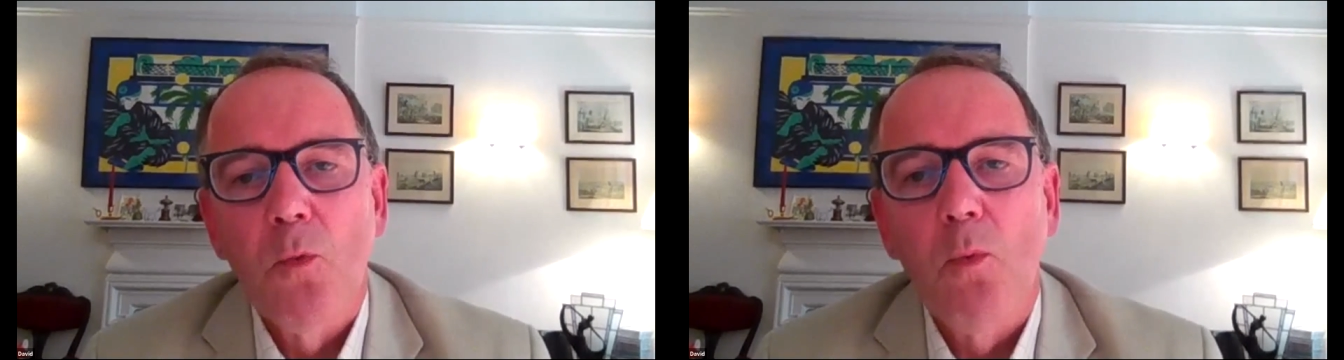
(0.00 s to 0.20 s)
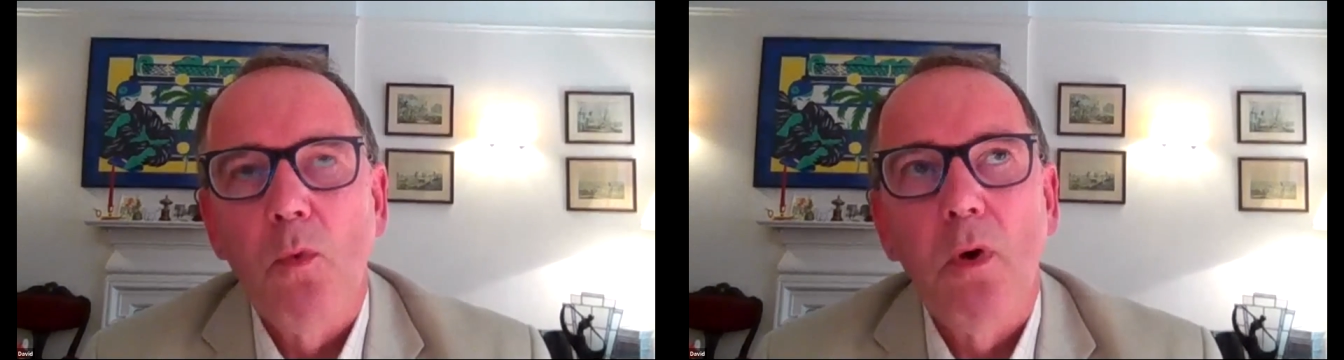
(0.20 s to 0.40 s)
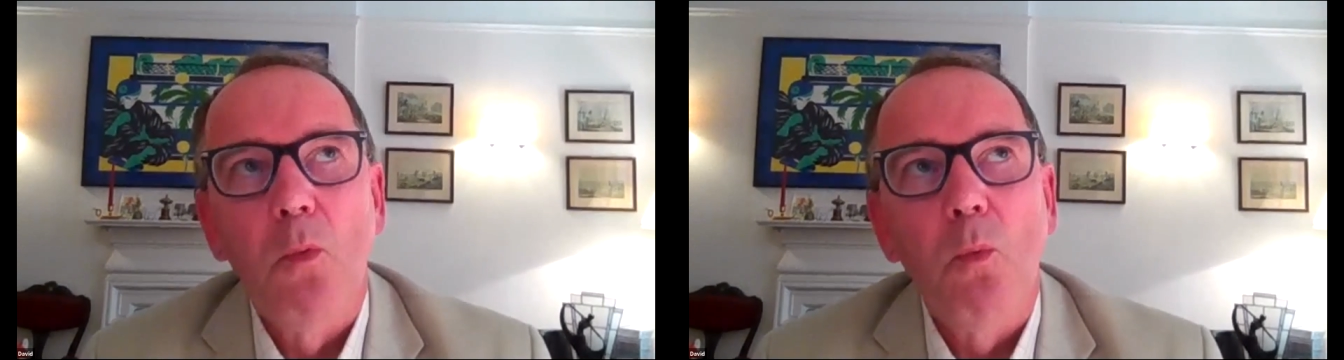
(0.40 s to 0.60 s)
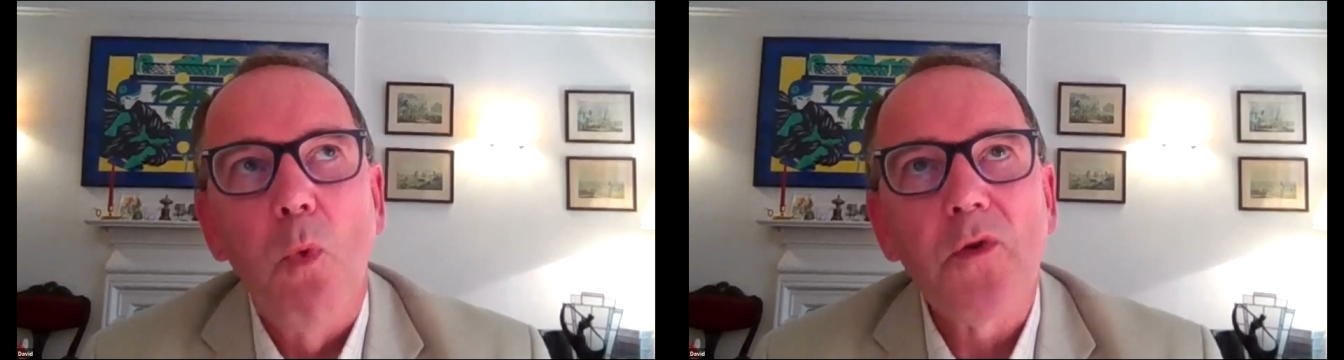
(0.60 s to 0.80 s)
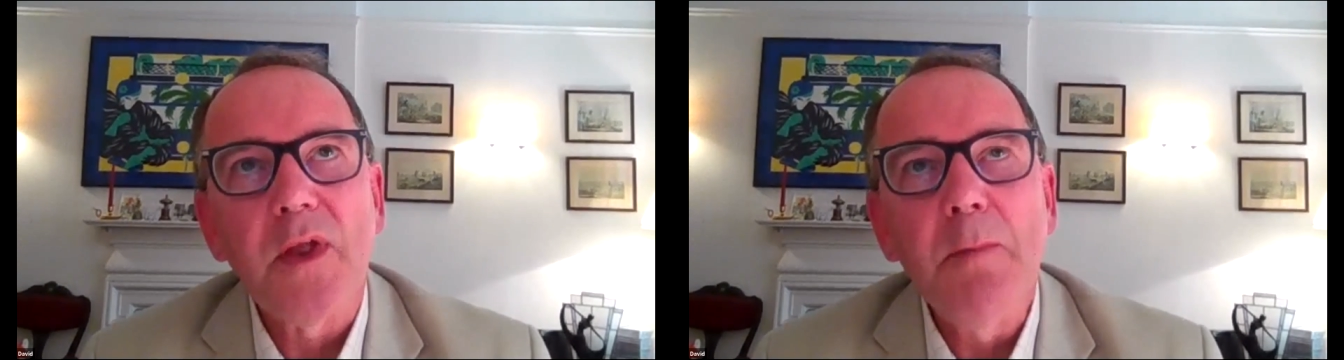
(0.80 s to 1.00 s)

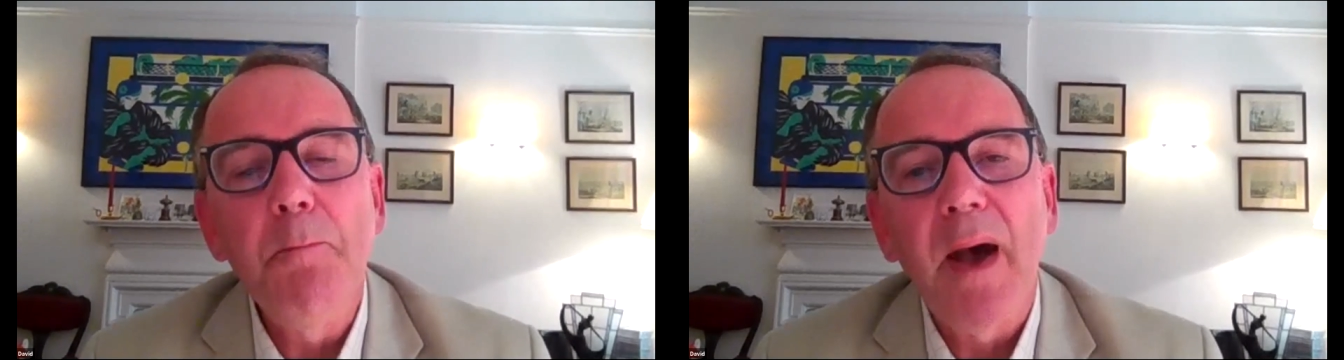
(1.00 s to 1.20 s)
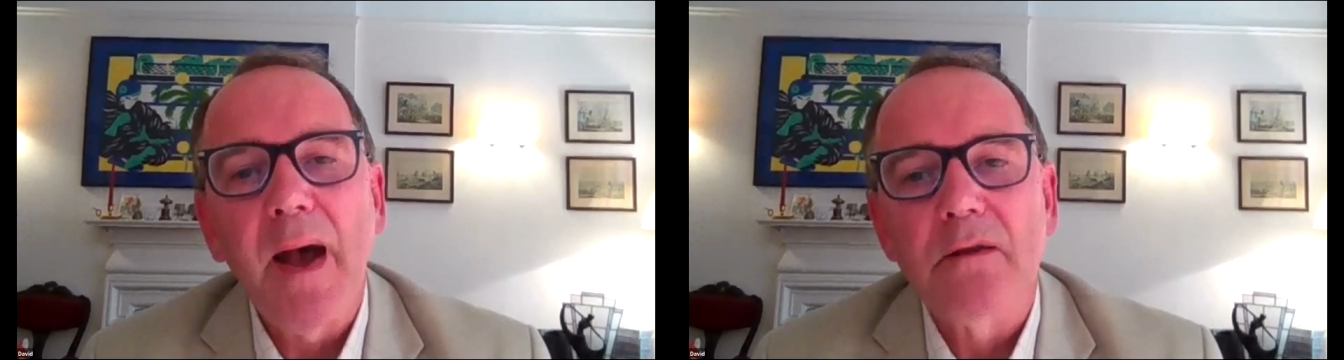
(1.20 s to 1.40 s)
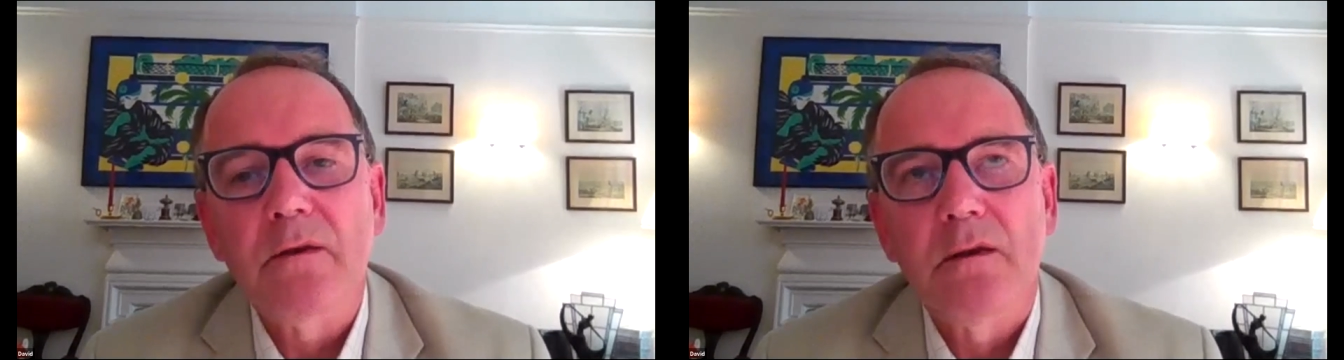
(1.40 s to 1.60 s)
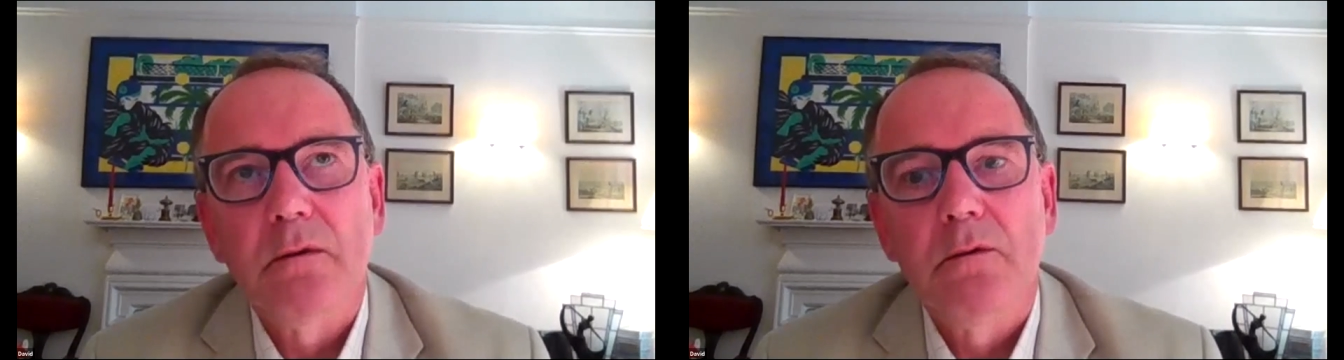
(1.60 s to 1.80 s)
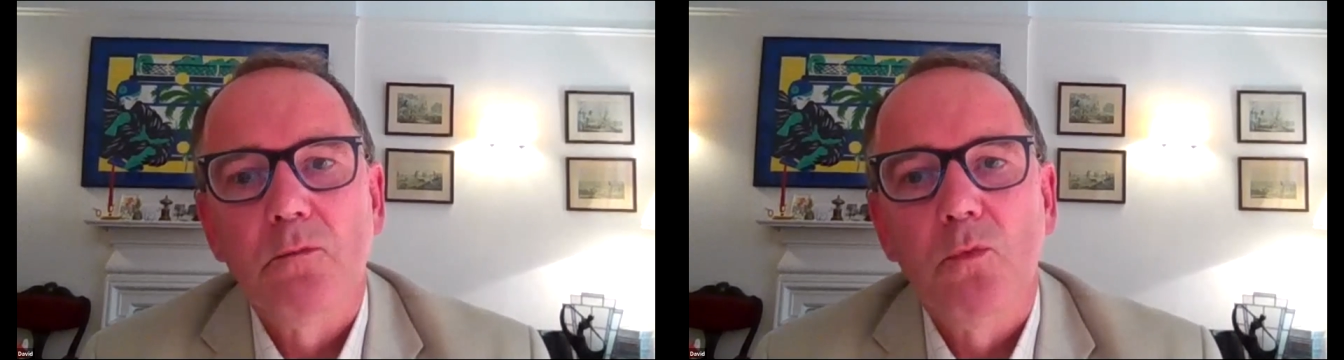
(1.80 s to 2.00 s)
What impact
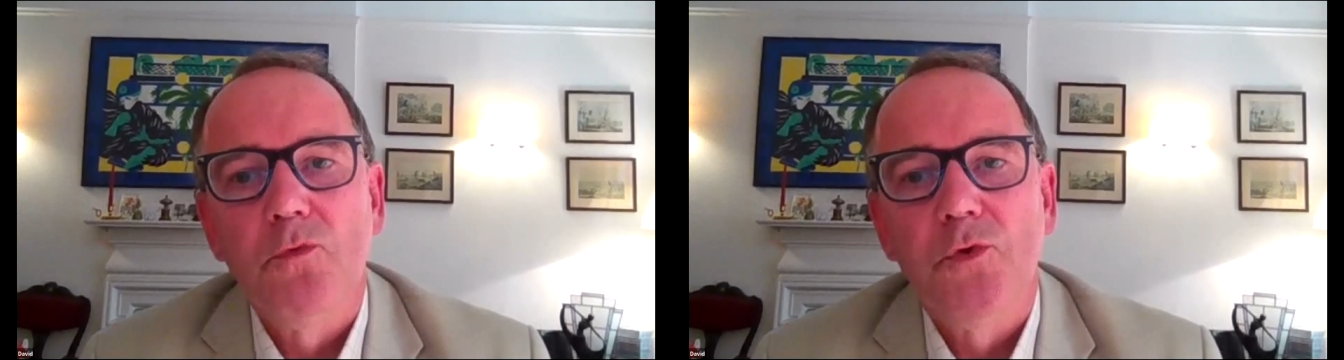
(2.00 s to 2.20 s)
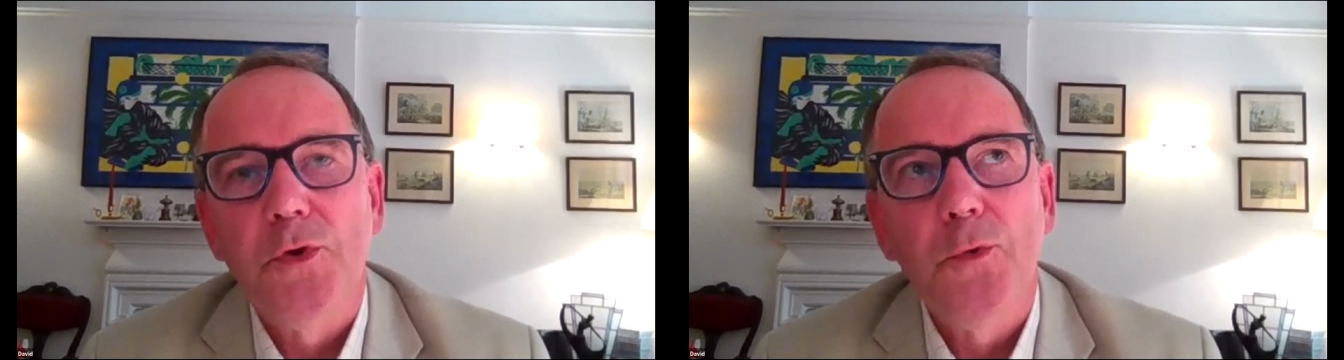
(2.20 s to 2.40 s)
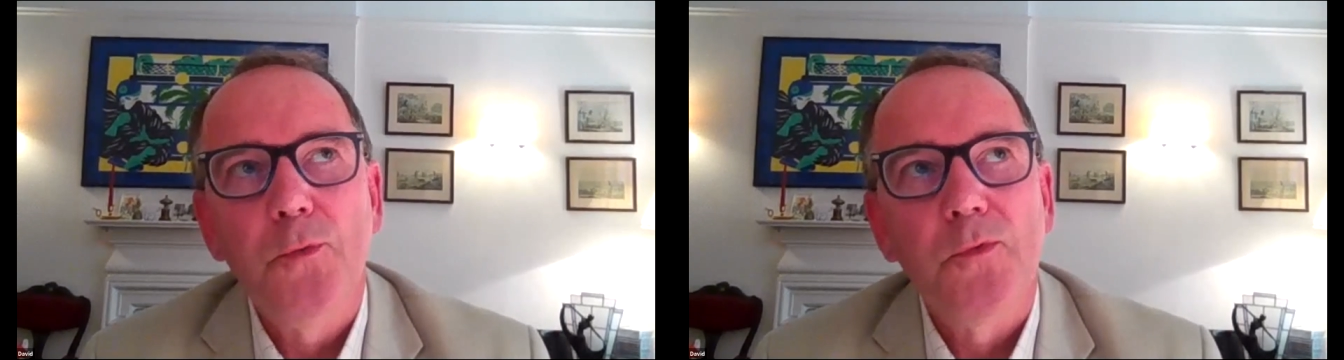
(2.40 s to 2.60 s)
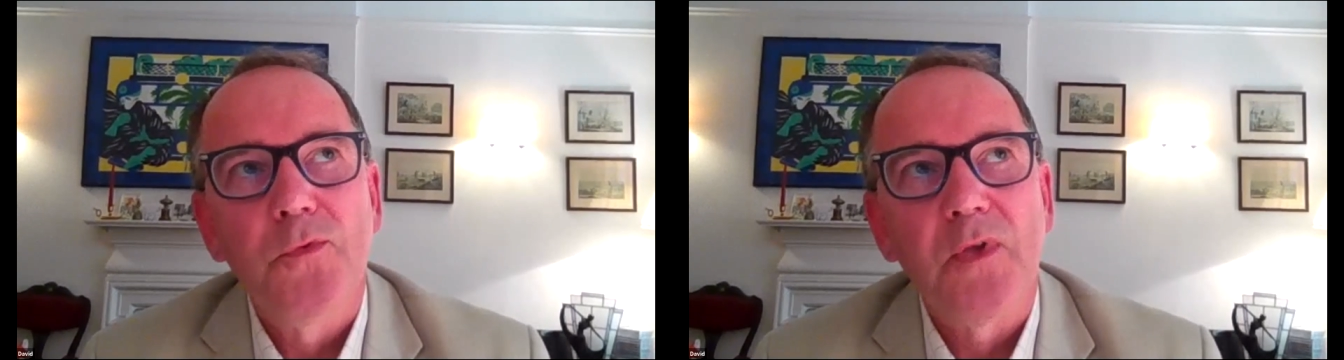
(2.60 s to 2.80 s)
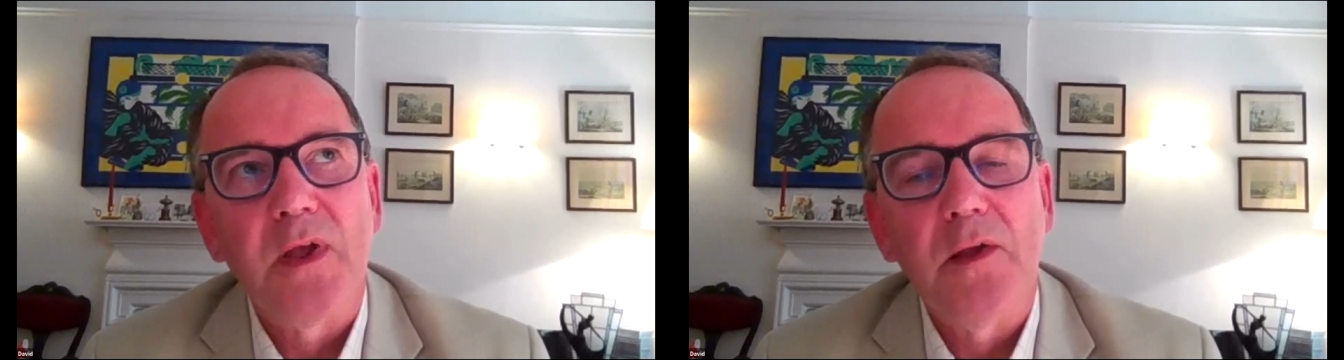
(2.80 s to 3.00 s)
do you
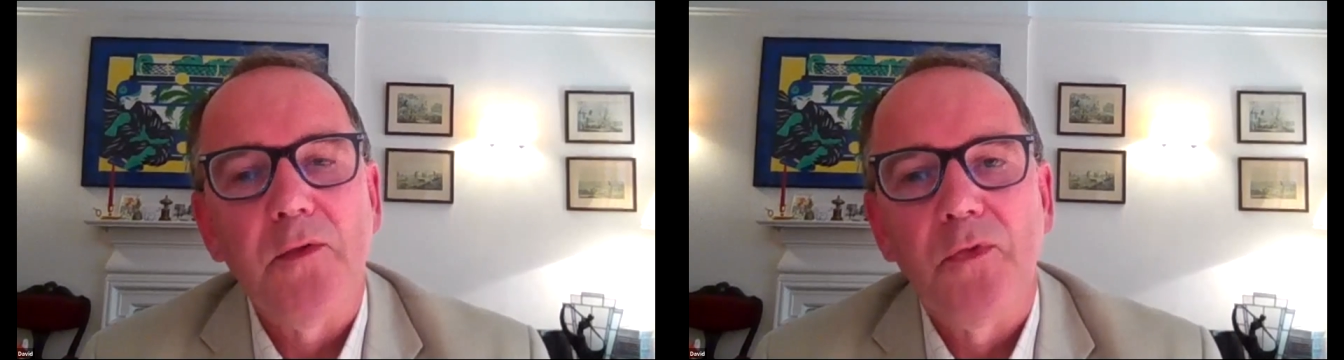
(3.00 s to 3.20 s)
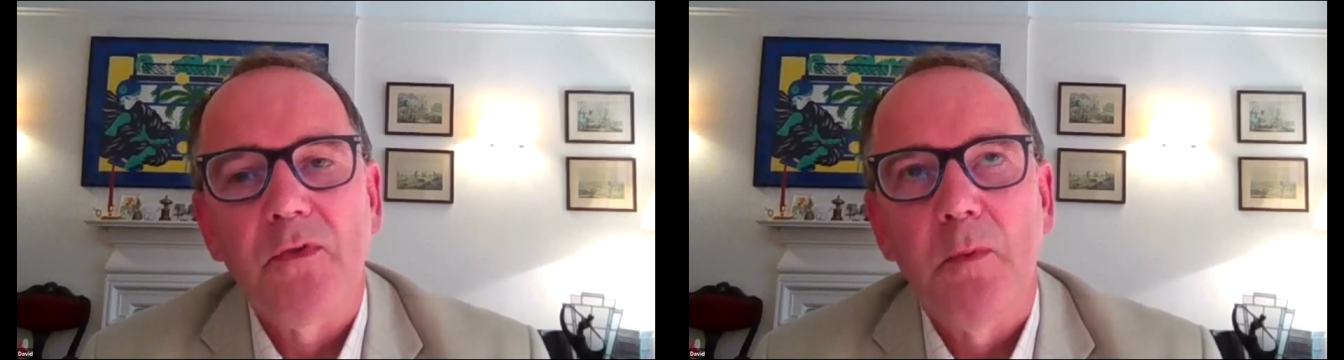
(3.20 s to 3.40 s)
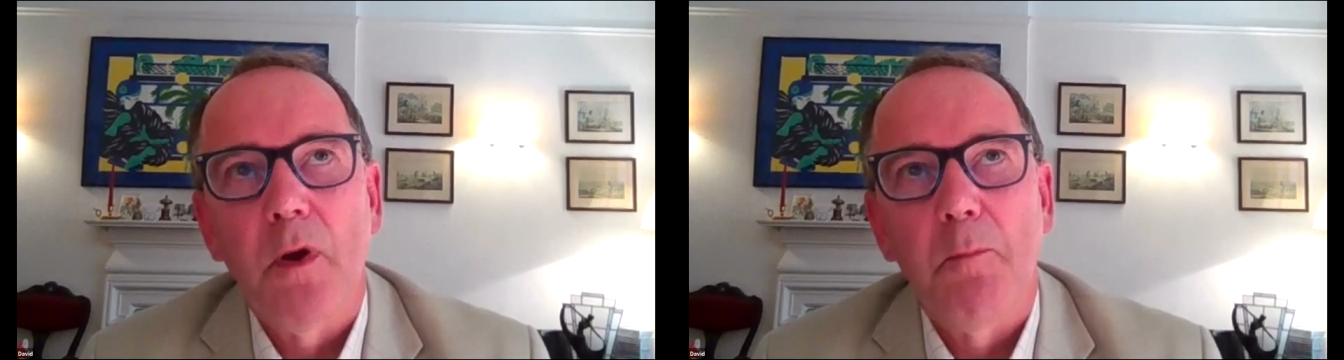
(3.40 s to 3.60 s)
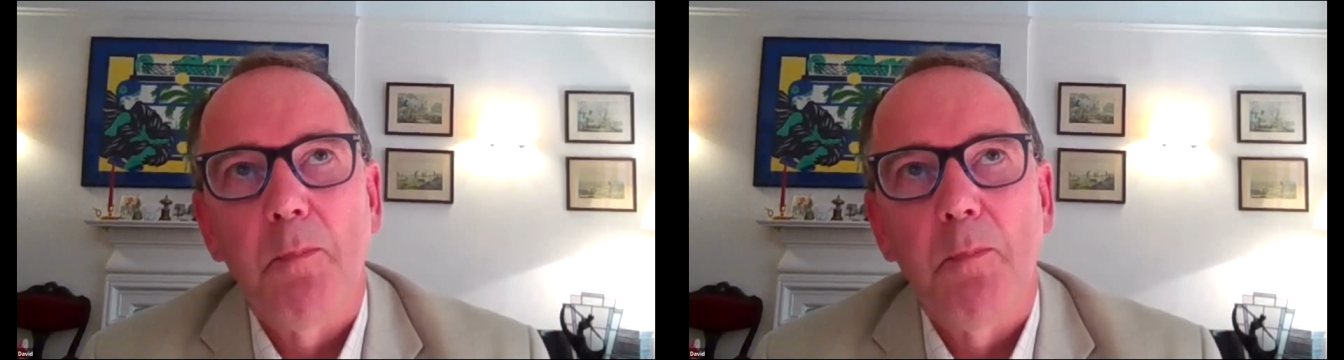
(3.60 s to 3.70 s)
see this